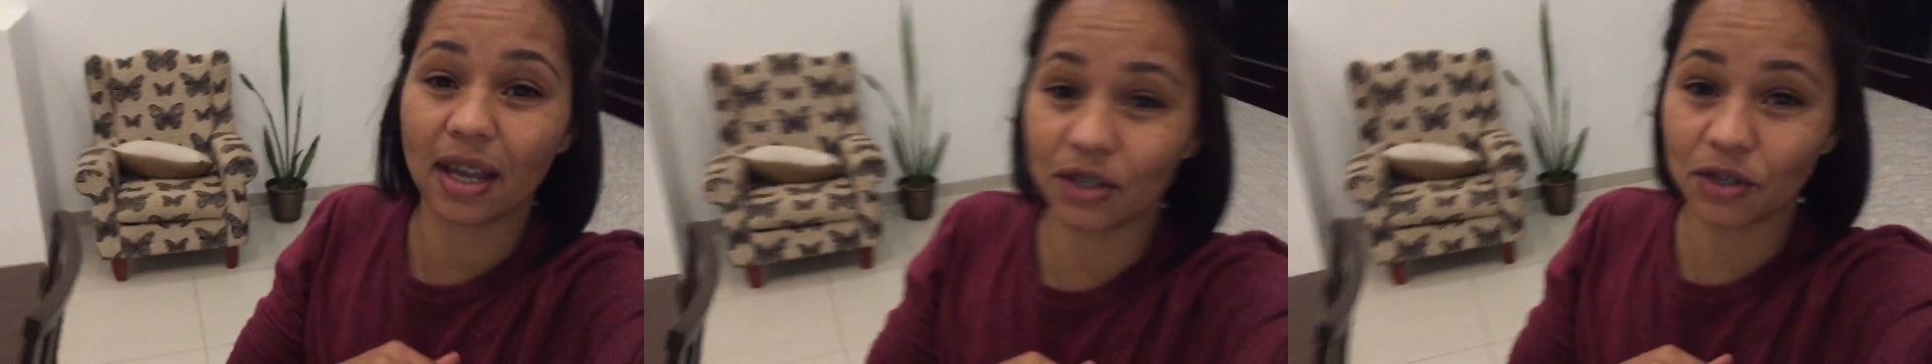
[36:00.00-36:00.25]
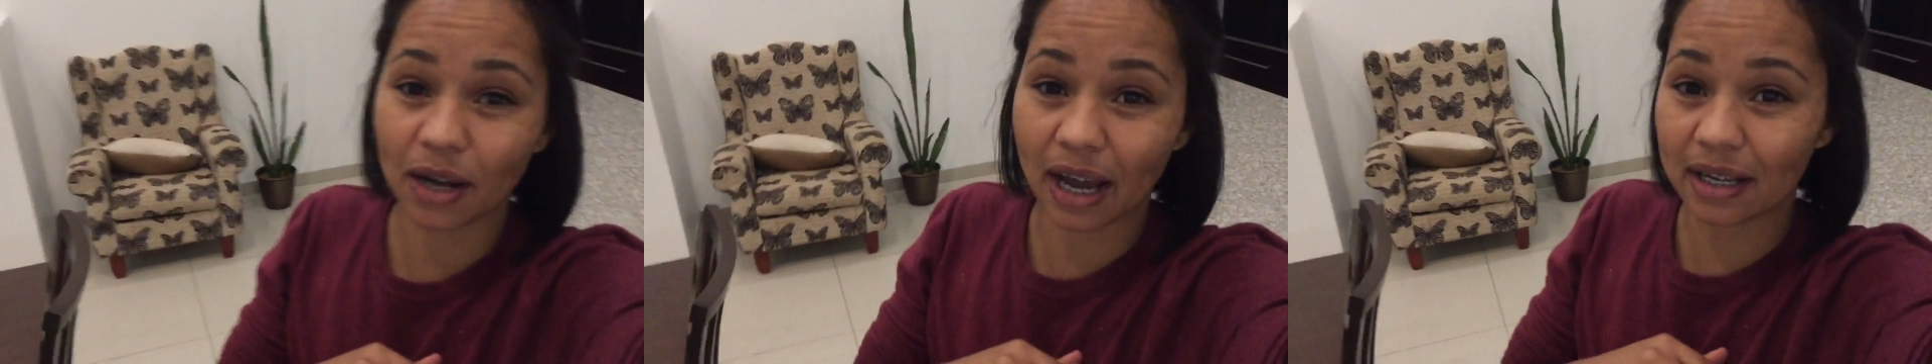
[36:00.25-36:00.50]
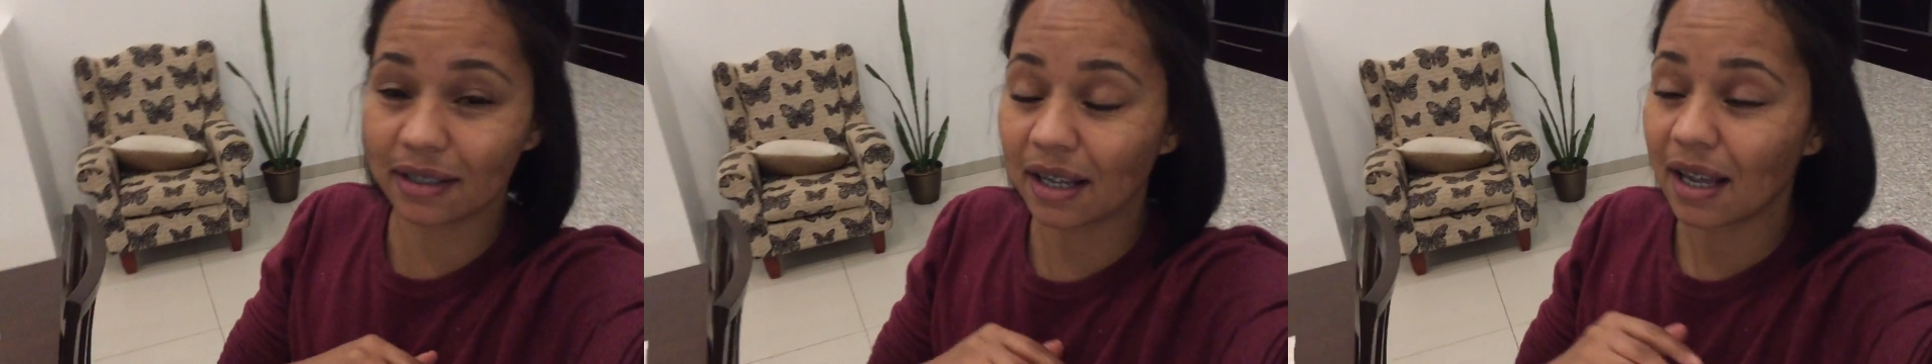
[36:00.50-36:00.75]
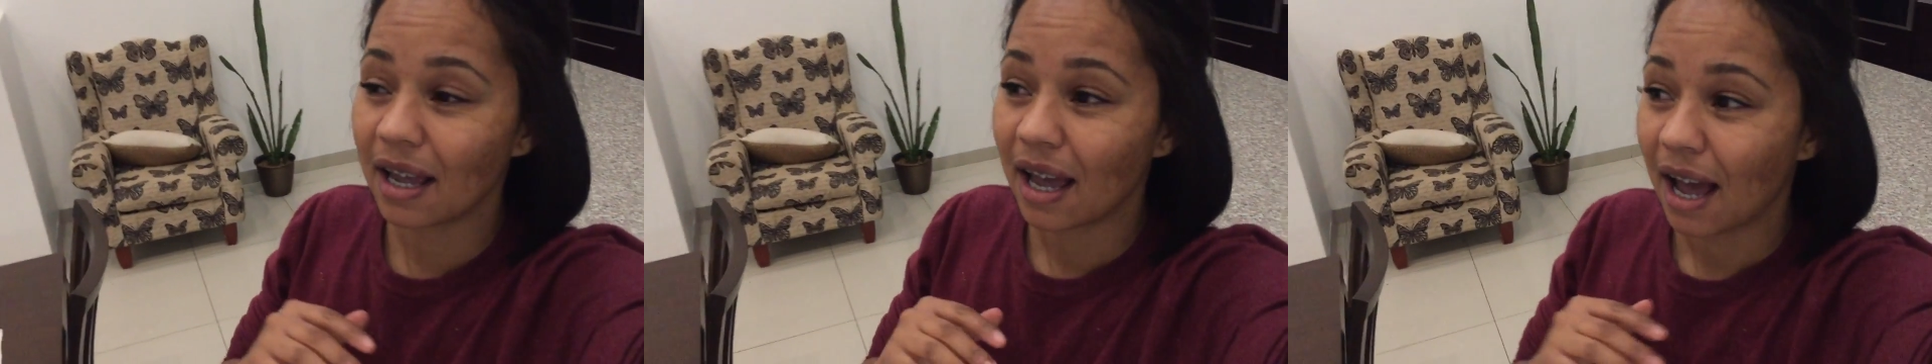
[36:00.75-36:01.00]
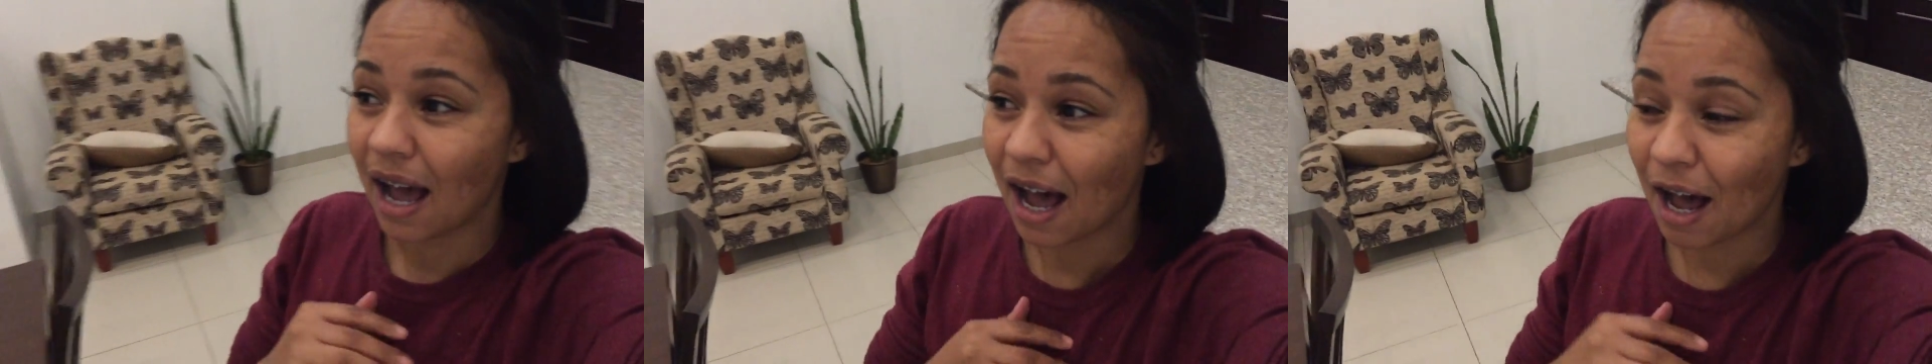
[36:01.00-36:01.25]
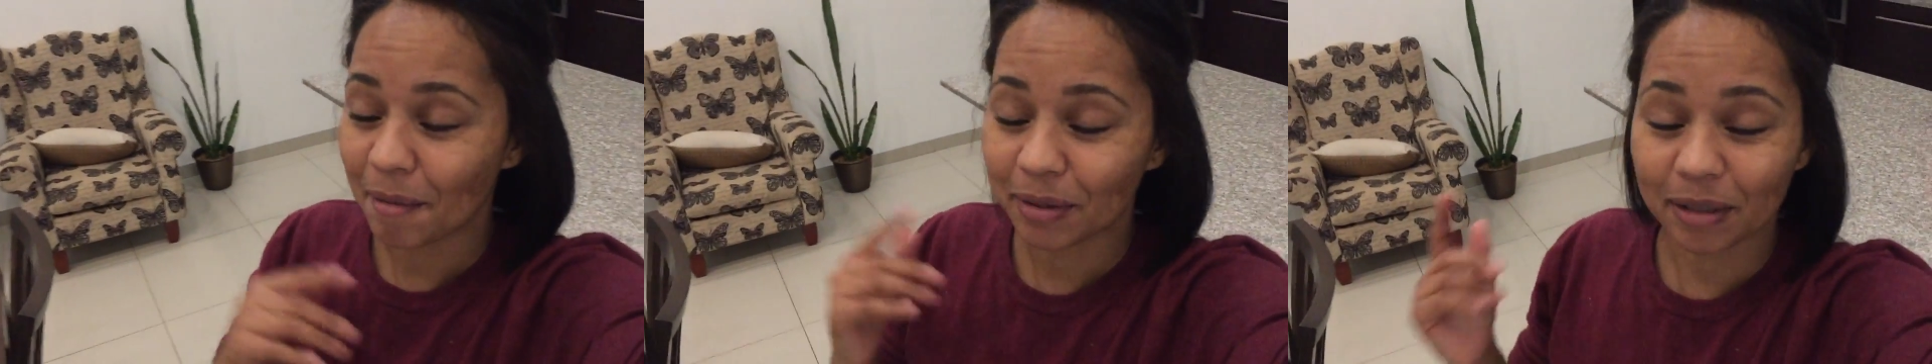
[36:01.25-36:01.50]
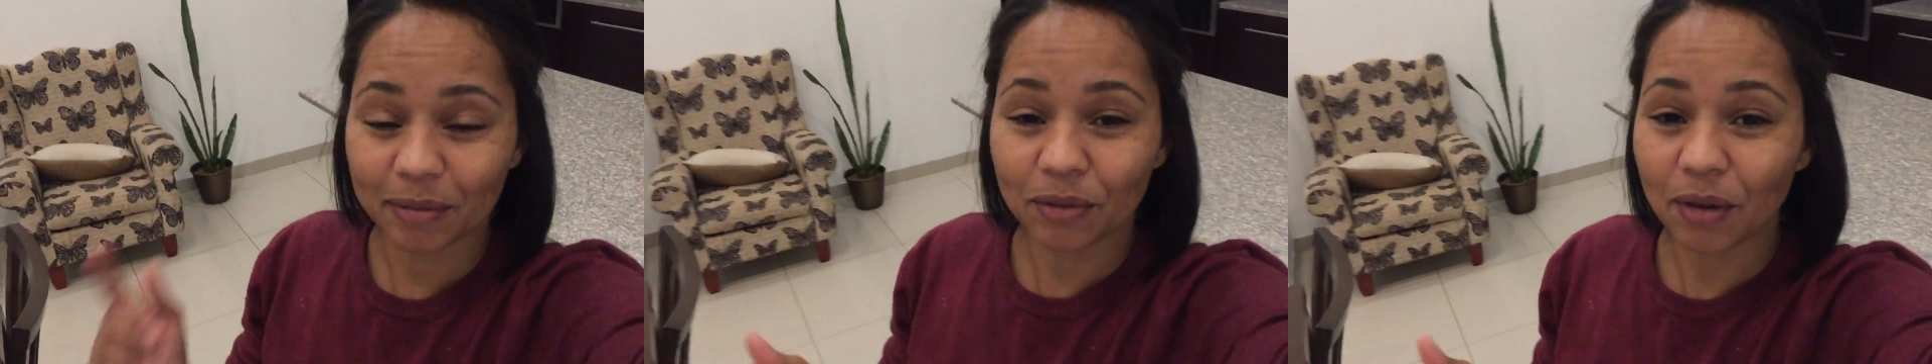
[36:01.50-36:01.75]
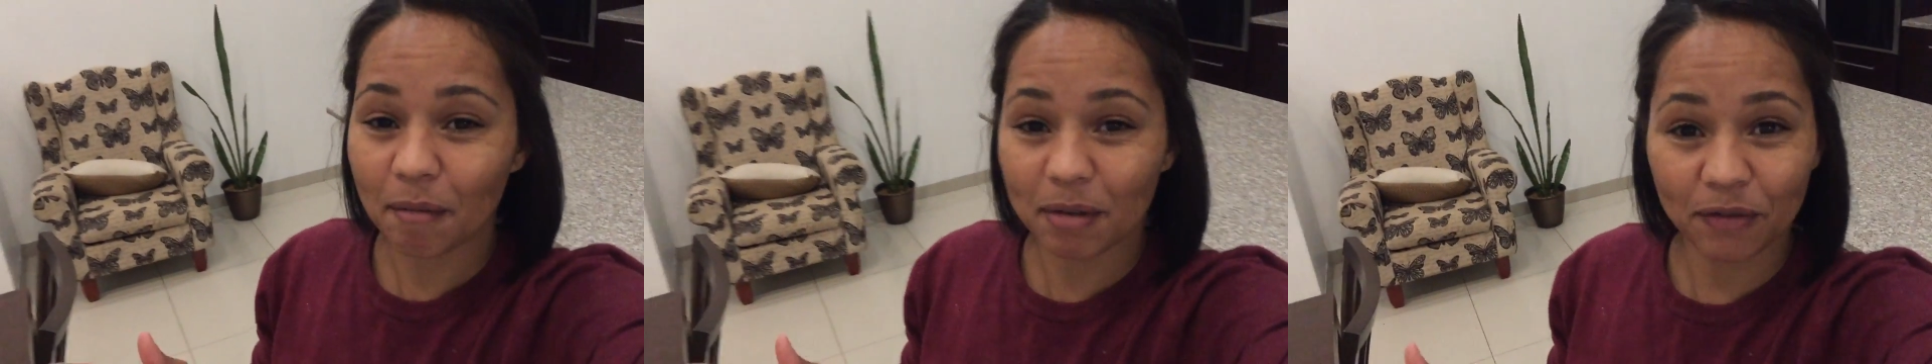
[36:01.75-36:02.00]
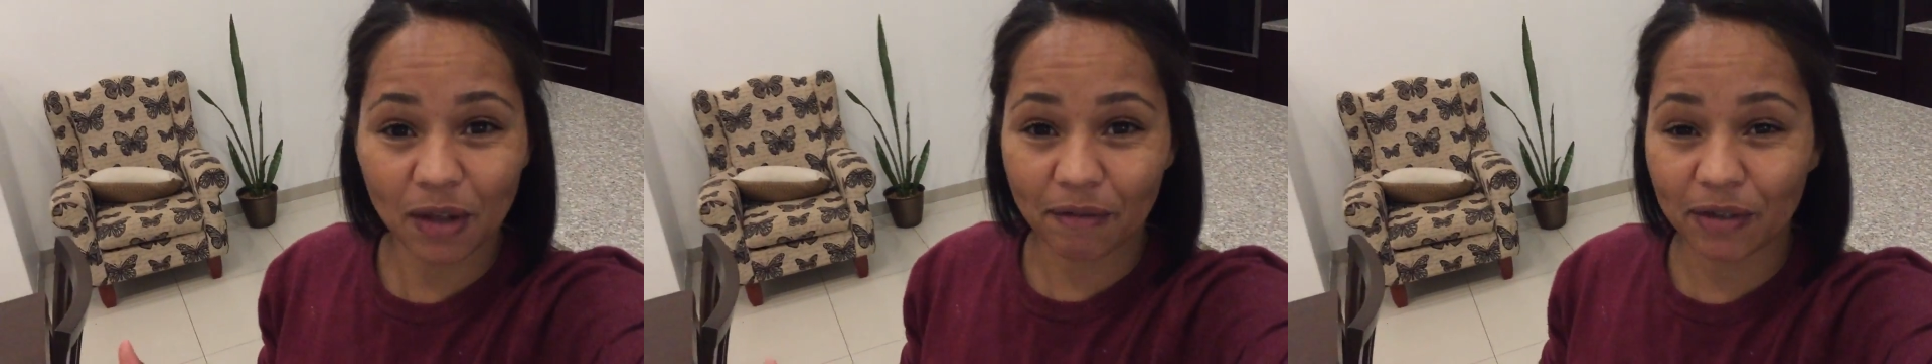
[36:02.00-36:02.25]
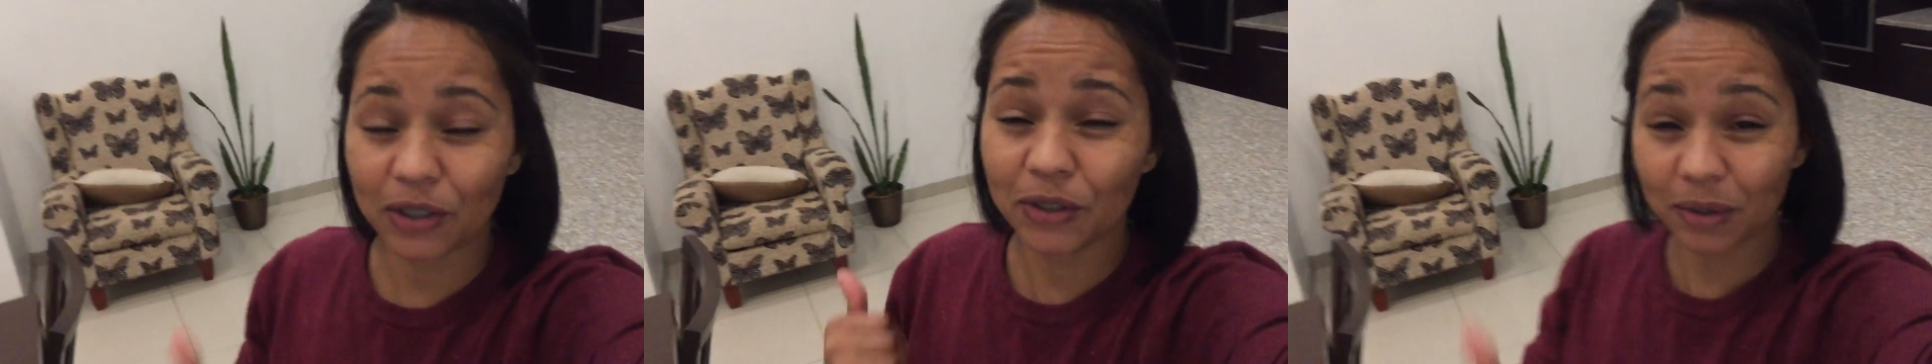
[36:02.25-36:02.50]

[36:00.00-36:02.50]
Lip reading: the end, you guys. Subscribe if you haven't.